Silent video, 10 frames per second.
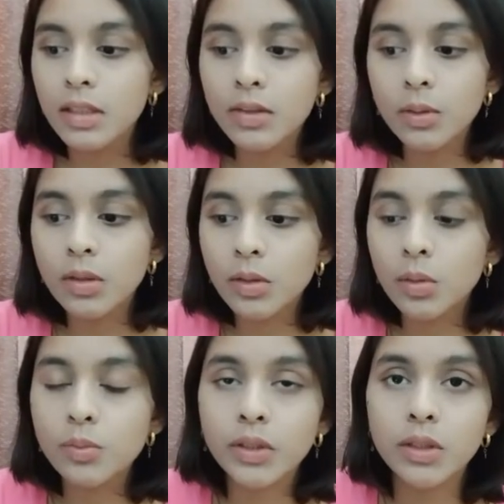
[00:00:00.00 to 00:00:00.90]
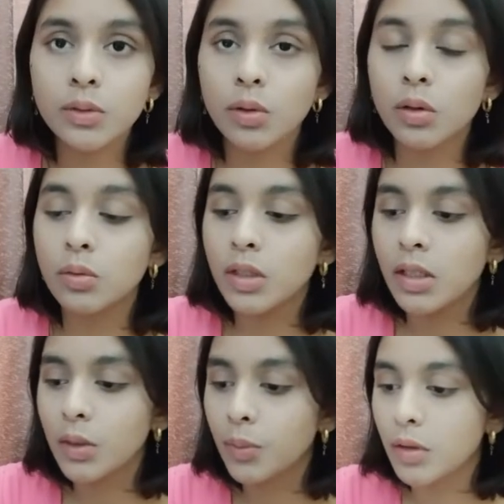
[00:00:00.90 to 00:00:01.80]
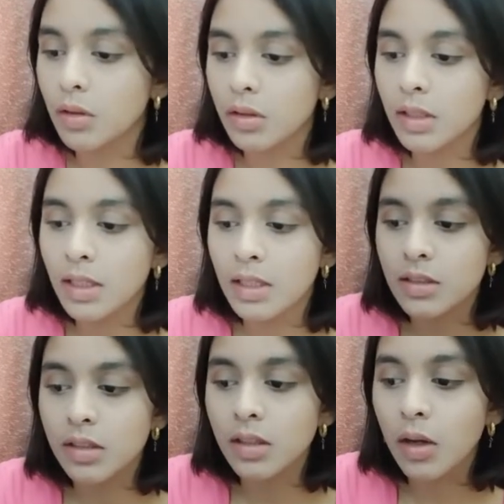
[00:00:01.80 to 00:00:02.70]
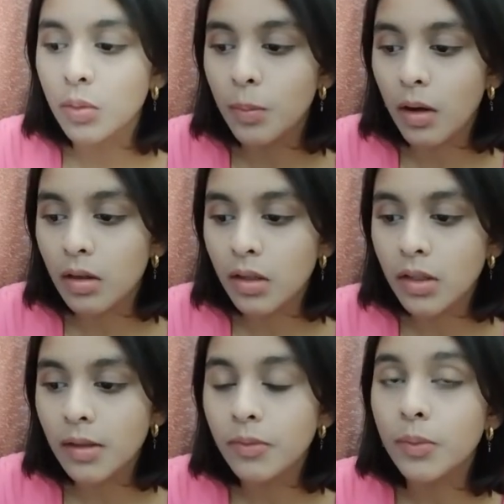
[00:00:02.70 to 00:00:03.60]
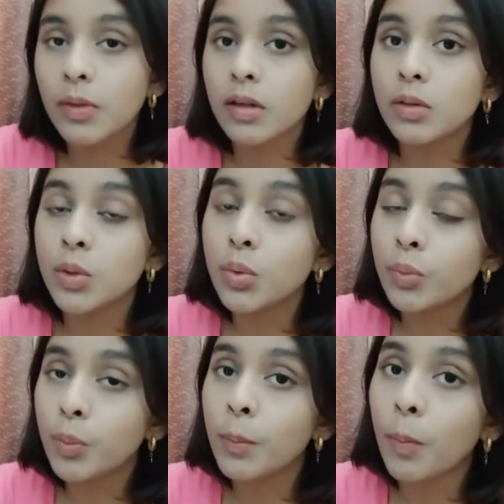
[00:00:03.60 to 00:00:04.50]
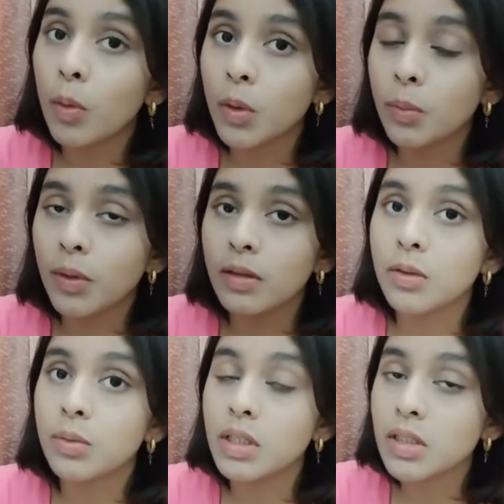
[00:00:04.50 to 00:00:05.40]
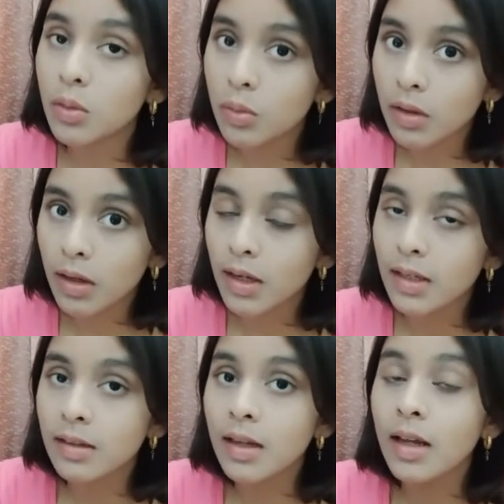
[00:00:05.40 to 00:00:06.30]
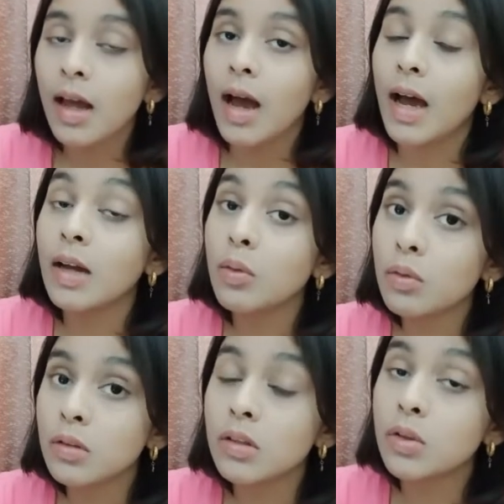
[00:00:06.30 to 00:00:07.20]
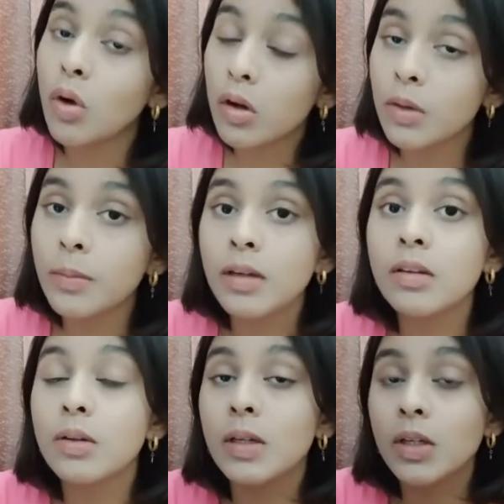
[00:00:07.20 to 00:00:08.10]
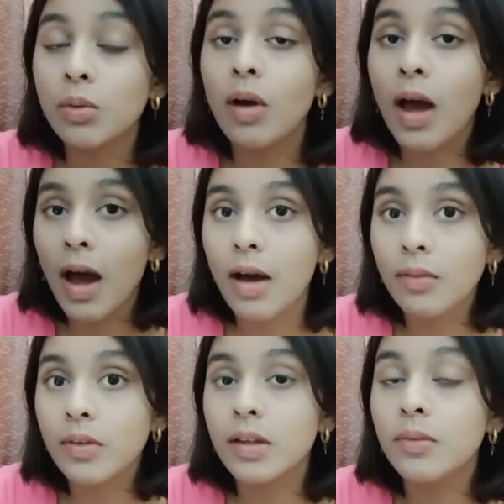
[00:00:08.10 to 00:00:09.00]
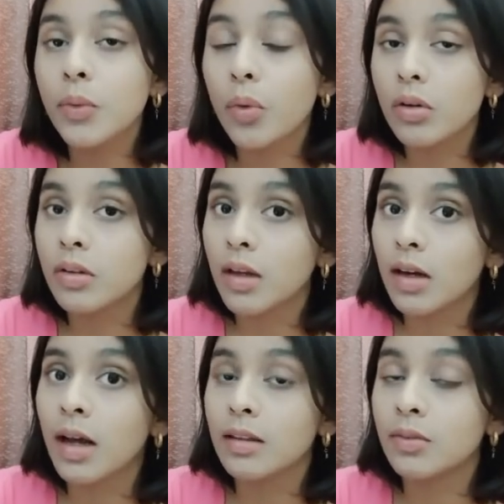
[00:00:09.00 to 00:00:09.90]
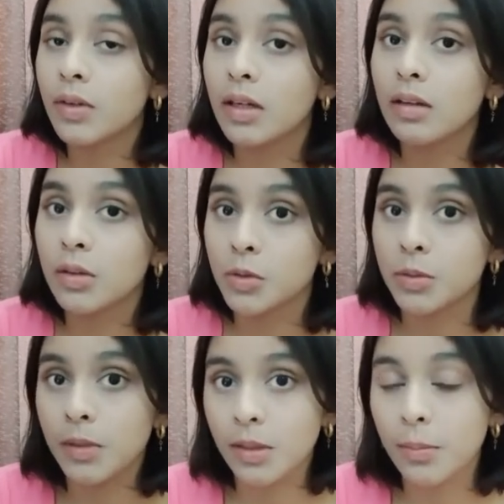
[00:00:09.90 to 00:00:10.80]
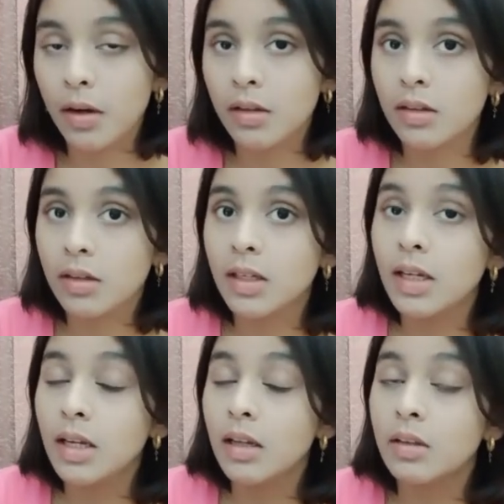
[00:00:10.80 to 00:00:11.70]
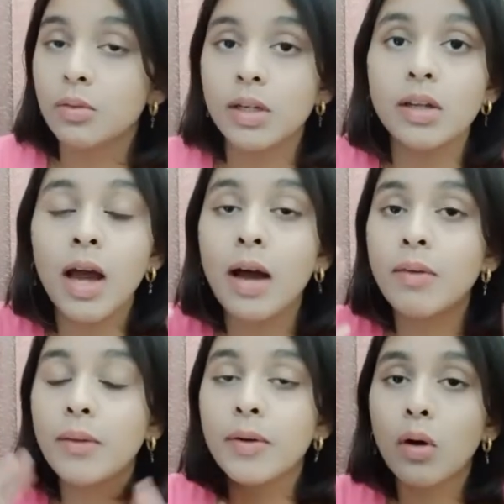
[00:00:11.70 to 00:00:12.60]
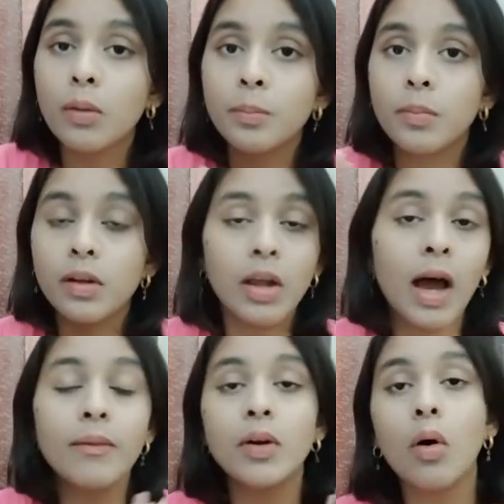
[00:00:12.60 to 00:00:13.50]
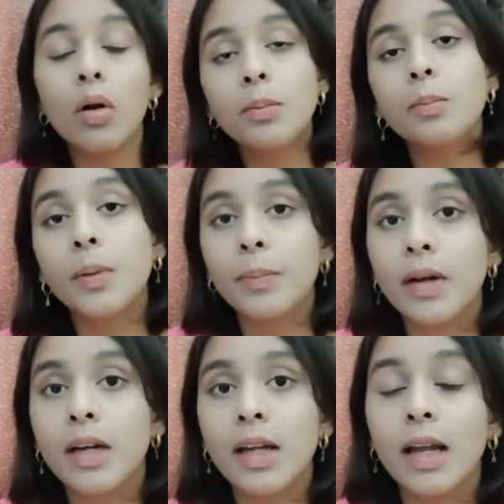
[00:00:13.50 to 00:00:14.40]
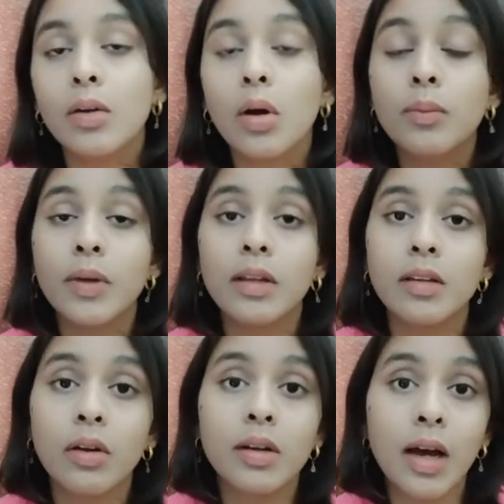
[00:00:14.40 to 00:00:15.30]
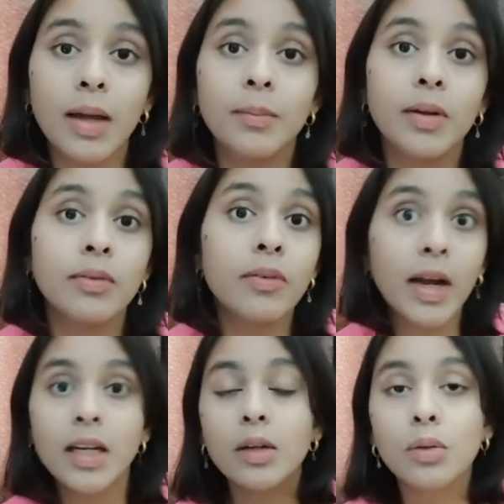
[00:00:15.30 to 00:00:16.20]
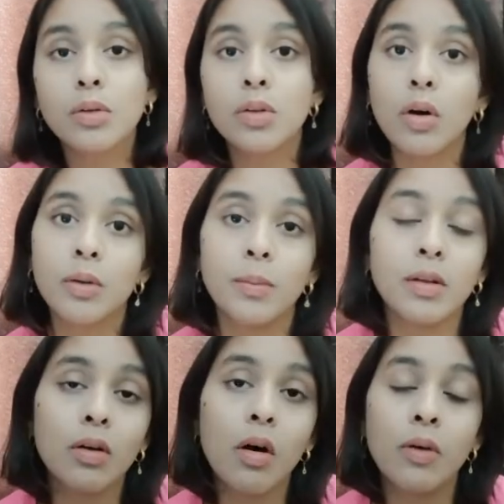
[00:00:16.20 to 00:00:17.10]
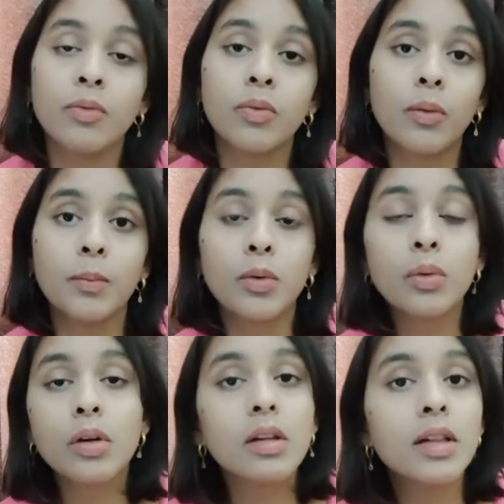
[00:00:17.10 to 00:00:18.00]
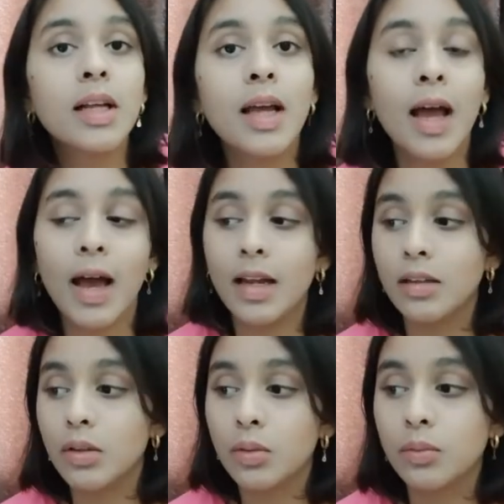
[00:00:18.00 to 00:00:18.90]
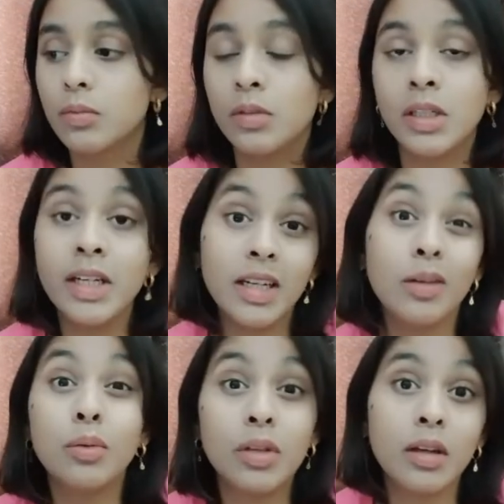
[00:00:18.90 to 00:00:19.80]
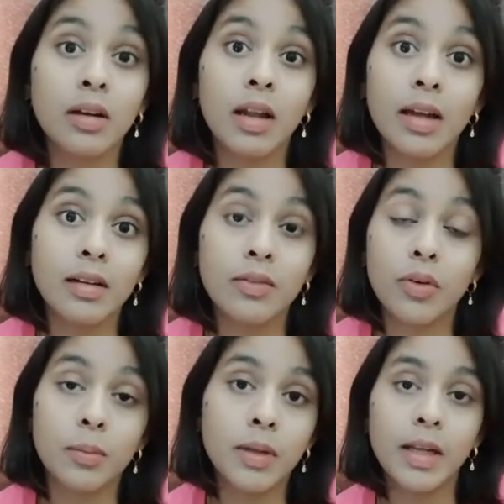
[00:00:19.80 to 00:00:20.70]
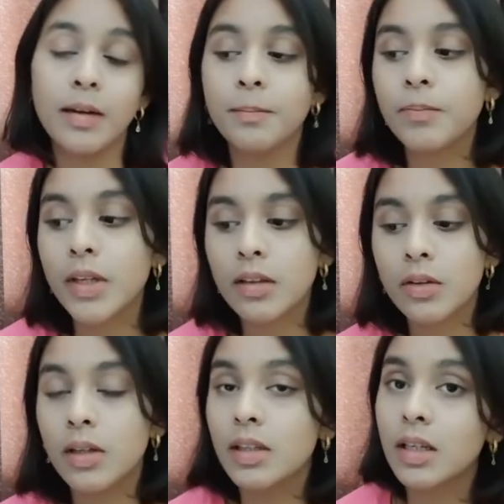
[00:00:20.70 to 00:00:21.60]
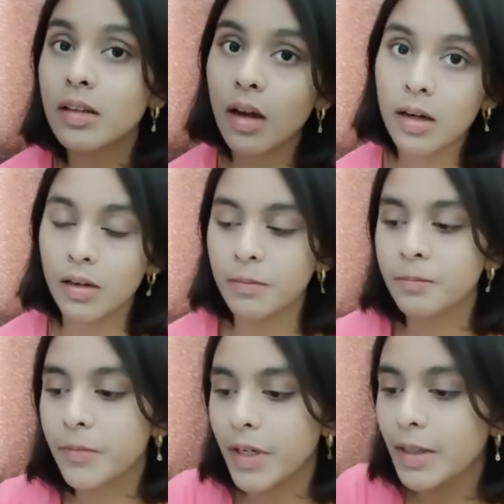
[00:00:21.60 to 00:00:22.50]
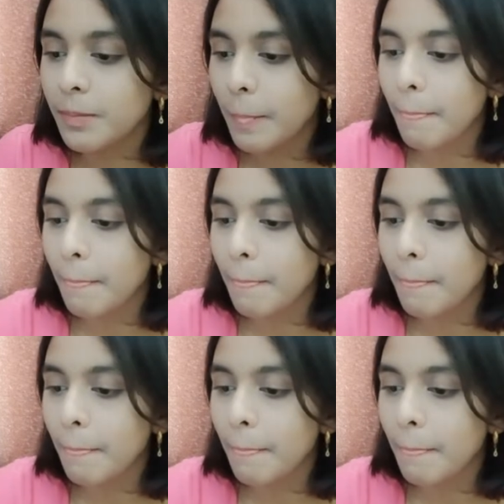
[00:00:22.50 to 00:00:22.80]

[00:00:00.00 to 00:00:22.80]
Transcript: So in this whole video, not only you will learn just how to market yourself, you will learn two important ways to reach out to clients and also the documents you need to have if you want to start as a freelance social media marketer so that you have it all prepared and not waste your time in finding those documents off from Google and really losing your clients from then. So let's get started, right?